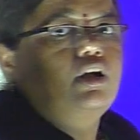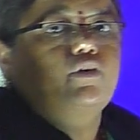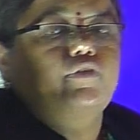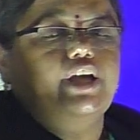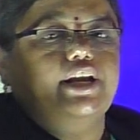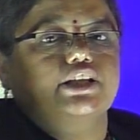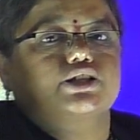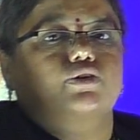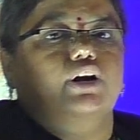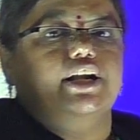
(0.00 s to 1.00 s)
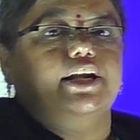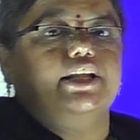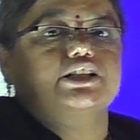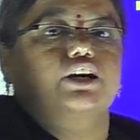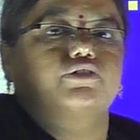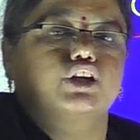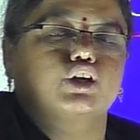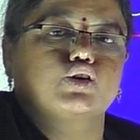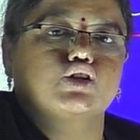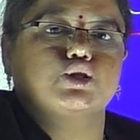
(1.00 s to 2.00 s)
various quantities of the
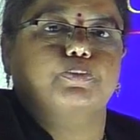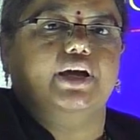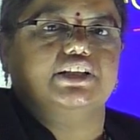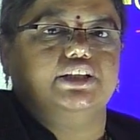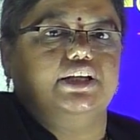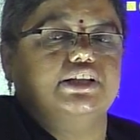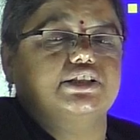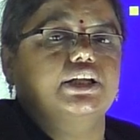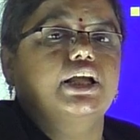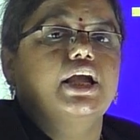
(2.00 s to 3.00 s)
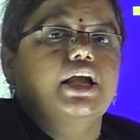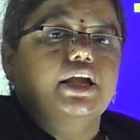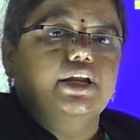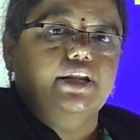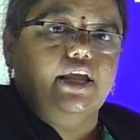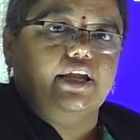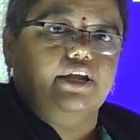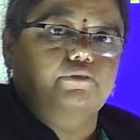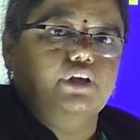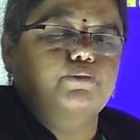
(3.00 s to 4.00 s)
goods purchased in a
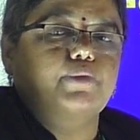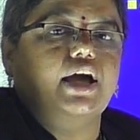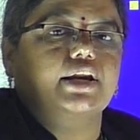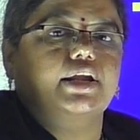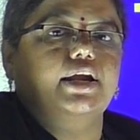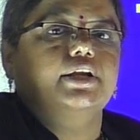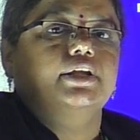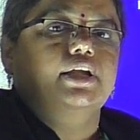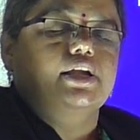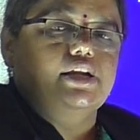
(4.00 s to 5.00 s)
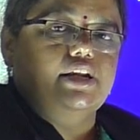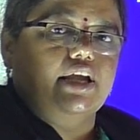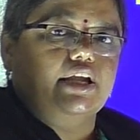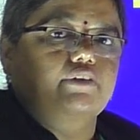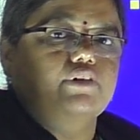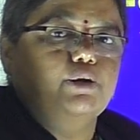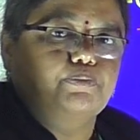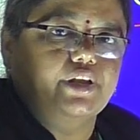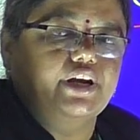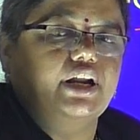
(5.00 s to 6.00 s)
given market in a given
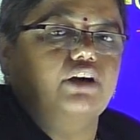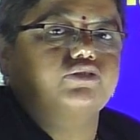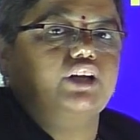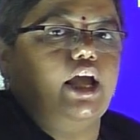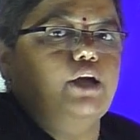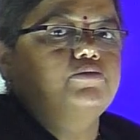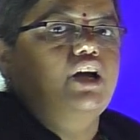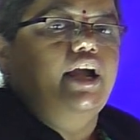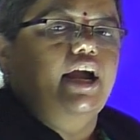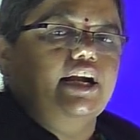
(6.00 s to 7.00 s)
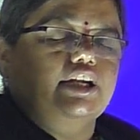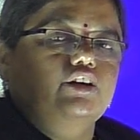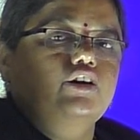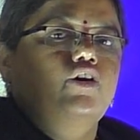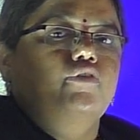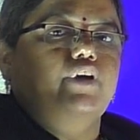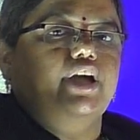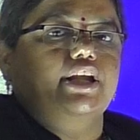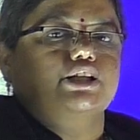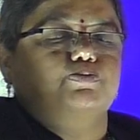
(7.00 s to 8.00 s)
period of time at
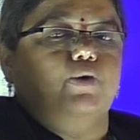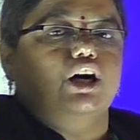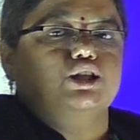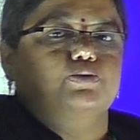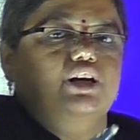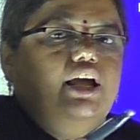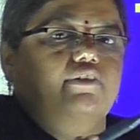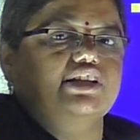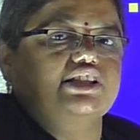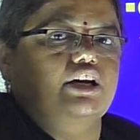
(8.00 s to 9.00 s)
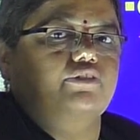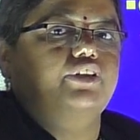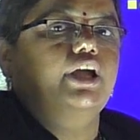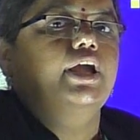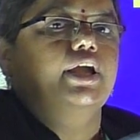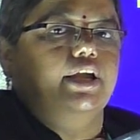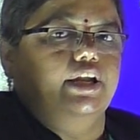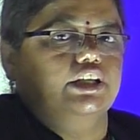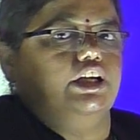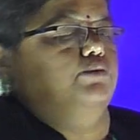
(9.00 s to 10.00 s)
various possible levels of the
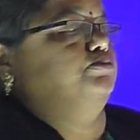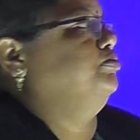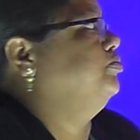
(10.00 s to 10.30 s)
income.